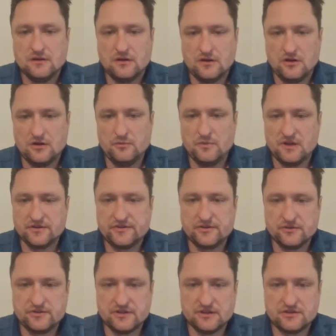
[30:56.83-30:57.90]
All muscle
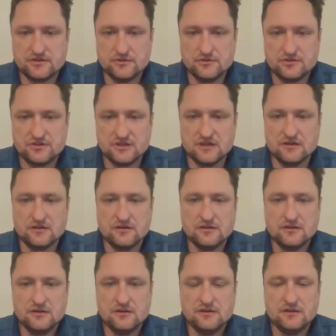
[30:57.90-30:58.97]
tissues share
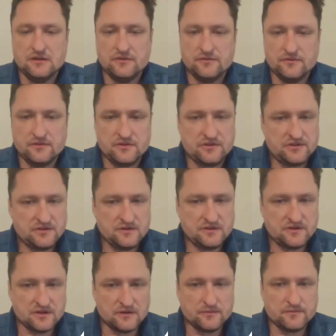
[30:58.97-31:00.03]

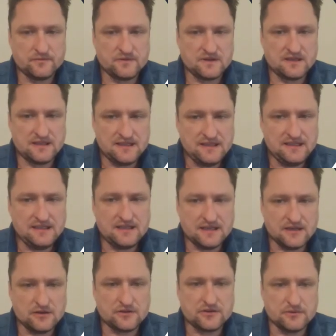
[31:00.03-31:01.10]
some key
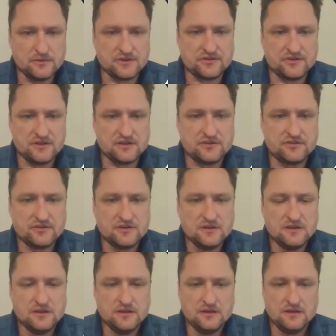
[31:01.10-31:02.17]
characteristics.
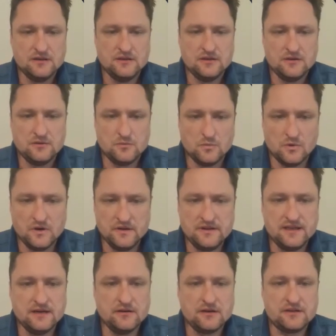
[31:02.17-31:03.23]
One,
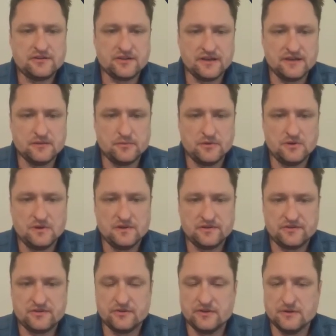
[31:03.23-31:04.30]
they are excitable,
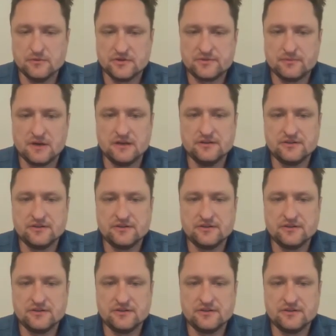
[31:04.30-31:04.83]
so they respond to